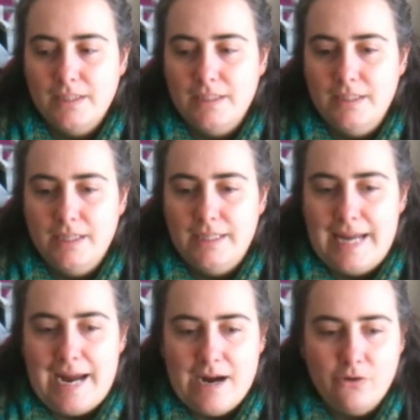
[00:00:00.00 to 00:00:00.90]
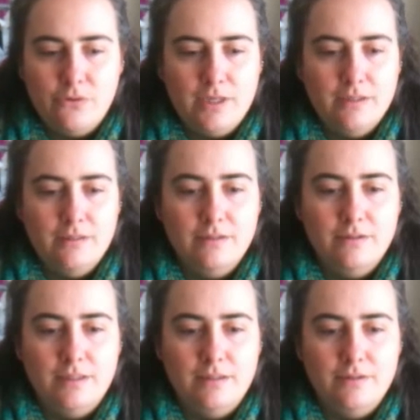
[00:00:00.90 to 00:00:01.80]
in how
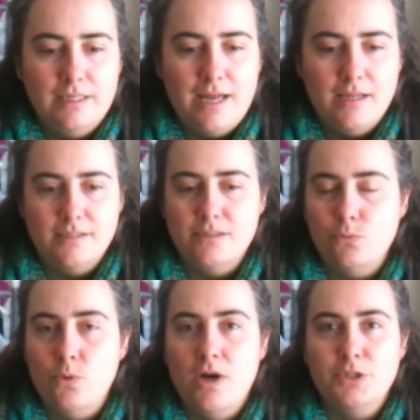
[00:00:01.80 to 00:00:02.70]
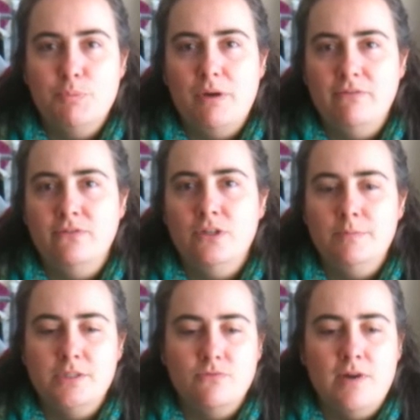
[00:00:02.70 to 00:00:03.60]
the land is worked by
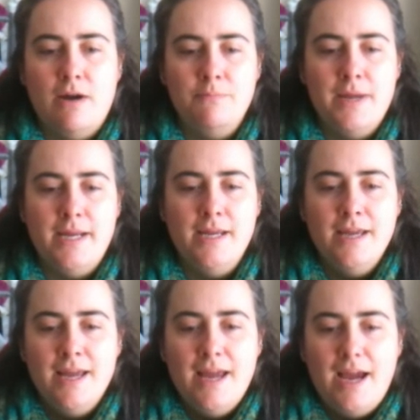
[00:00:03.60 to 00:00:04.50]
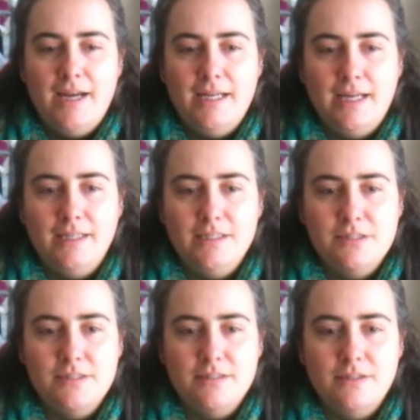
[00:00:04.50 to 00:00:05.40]
farmers around me, and
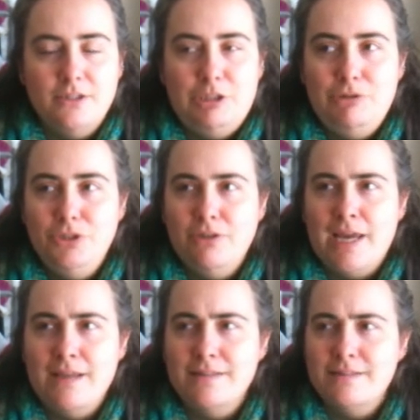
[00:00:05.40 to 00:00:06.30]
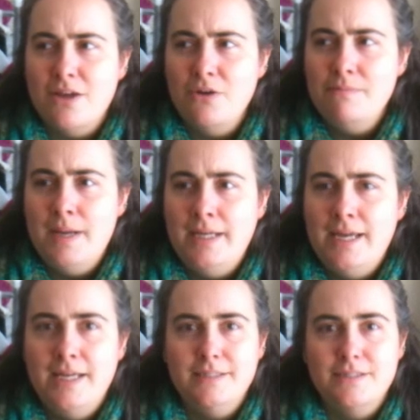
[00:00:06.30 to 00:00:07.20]
it's you get so many
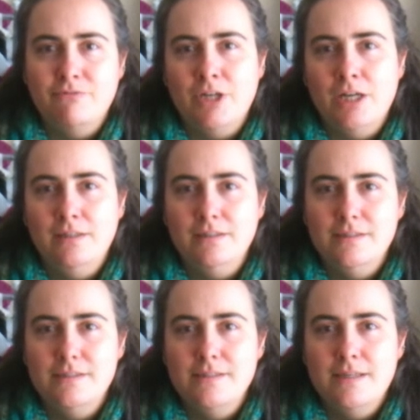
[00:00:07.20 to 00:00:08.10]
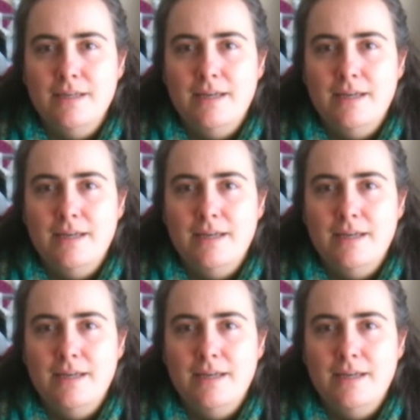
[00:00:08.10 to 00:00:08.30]
hits of colours